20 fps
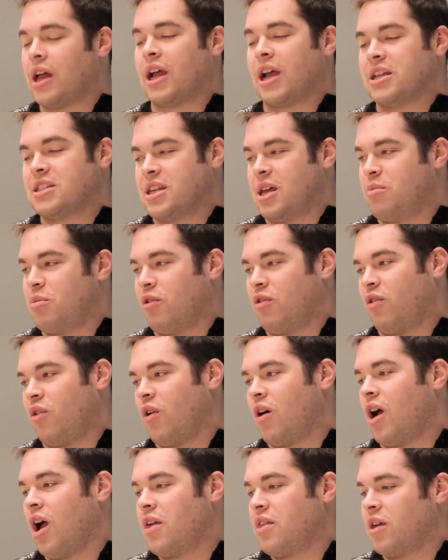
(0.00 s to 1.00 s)
like I said
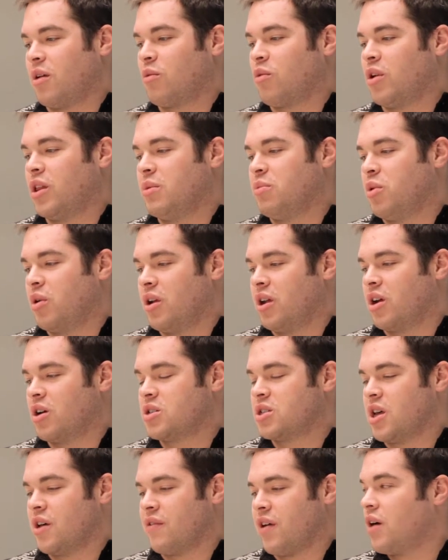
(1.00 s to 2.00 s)
before, I think really putting
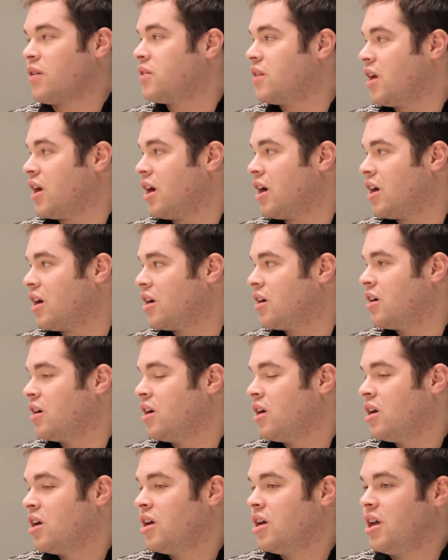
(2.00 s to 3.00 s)
yourself out there
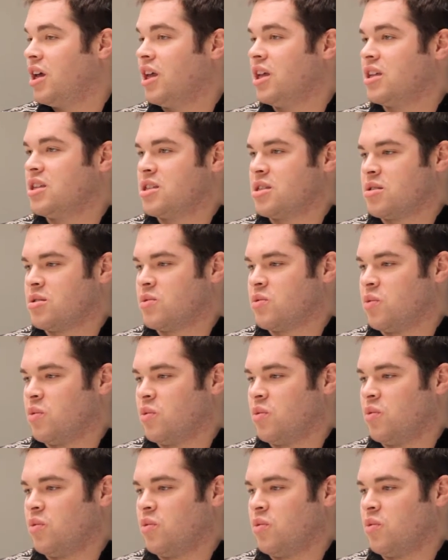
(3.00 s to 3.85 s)
is